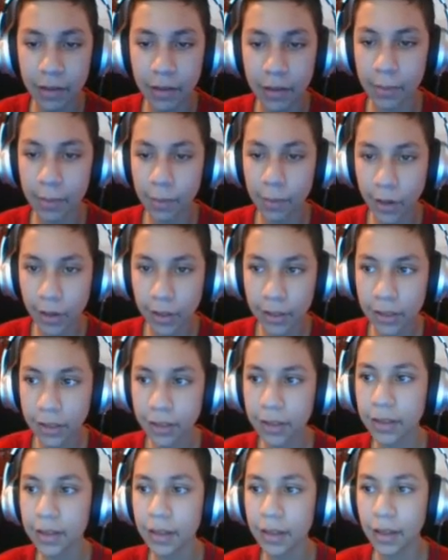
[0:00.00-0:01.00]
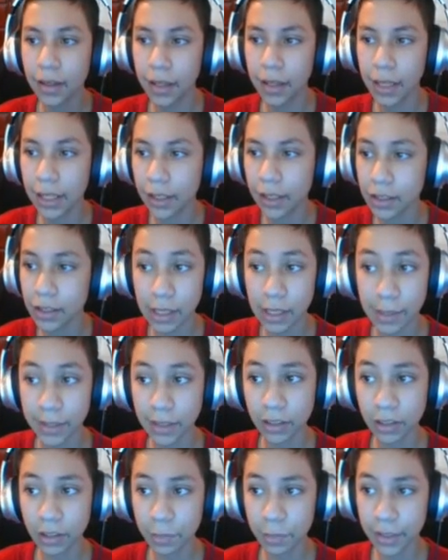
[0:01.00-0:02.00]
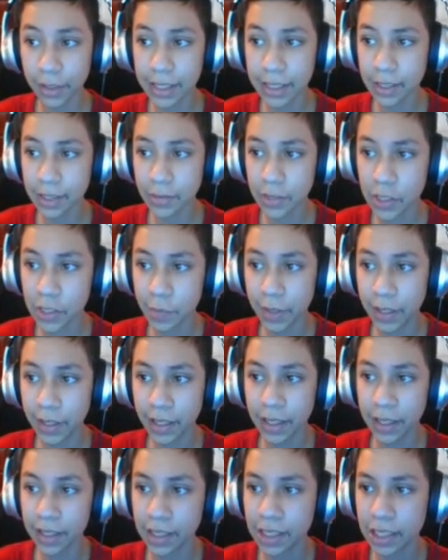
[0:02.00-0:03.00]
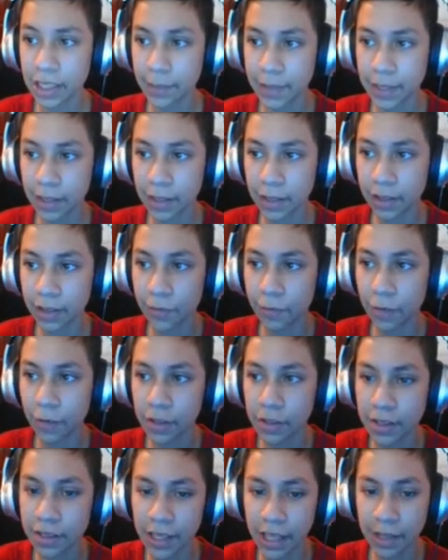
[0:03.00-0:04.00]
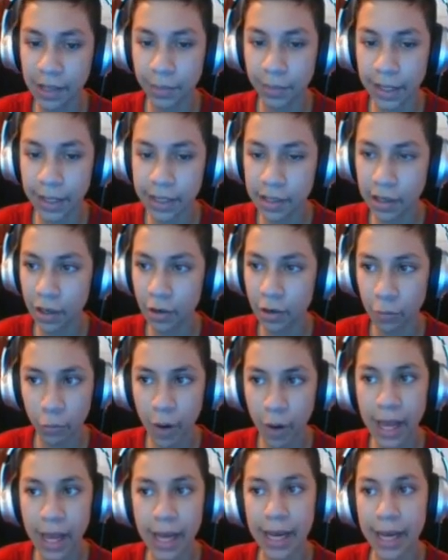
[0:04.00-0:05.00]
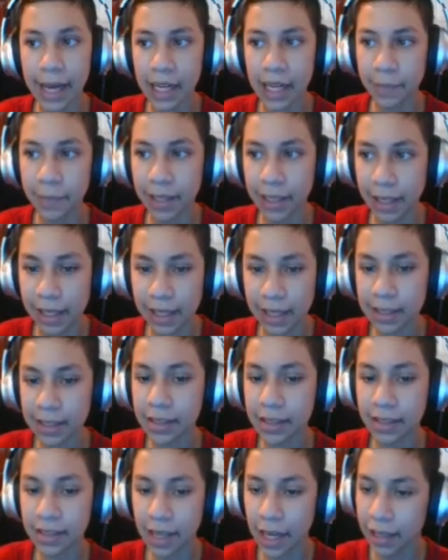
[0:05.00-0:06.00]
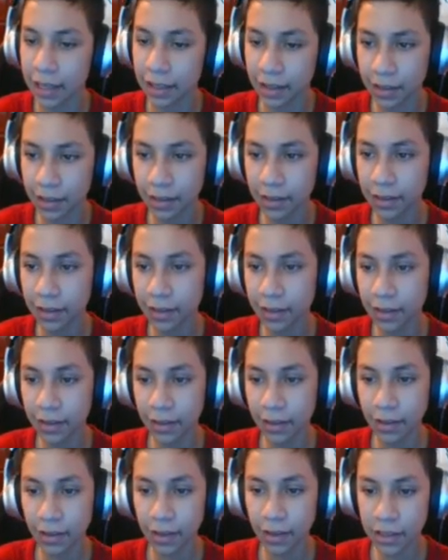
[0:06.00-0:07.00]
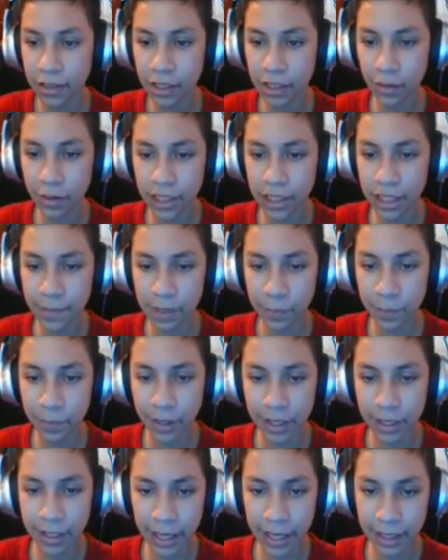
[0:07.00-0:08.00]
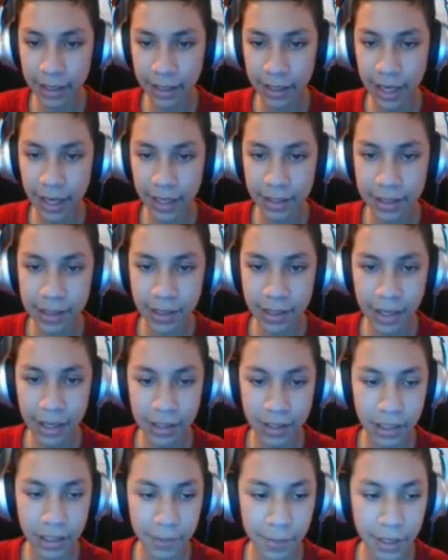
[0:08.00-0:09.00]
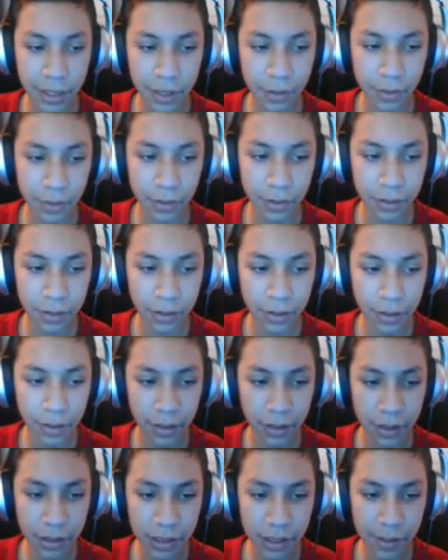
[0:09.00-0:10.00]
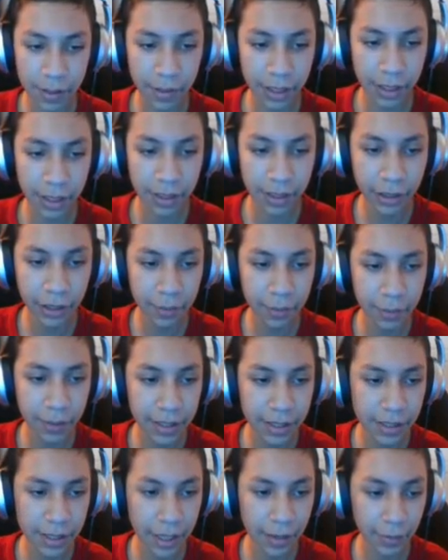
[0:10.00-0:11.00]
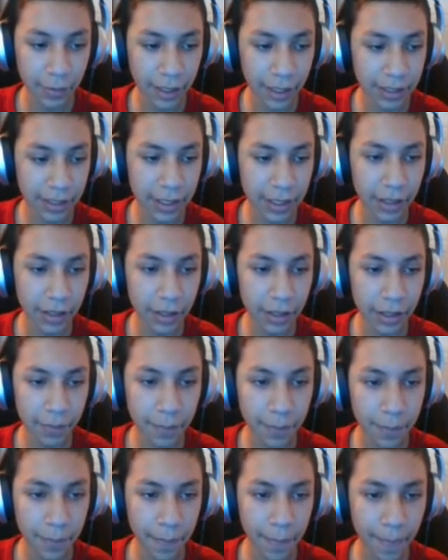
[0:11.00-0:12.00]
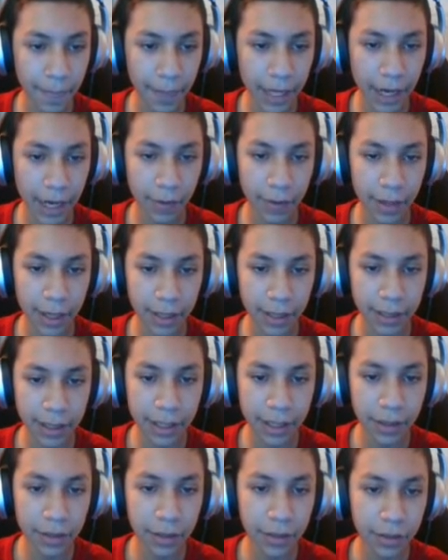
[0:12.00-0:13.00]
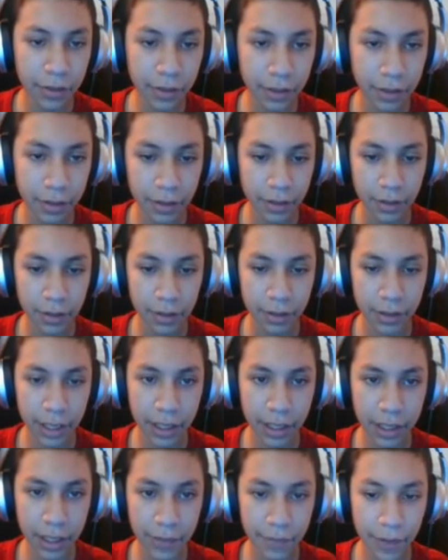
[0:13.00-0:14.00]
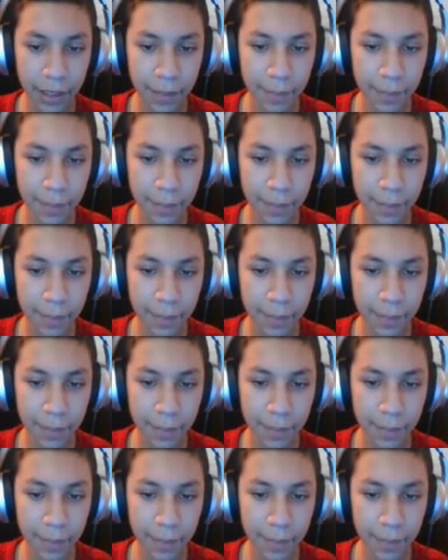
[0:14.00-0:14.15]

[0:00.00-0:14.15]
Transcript: when I'm a marlin. And also, I'm in third place, which is pretty good, except the first and second place are way ahead of me. Like, it's insane. Also, our teams are pretty neck and neck. It's actually pretty cool. Also, I want to kill you, please. I would like to kill you. I would like to kill you. Thank you very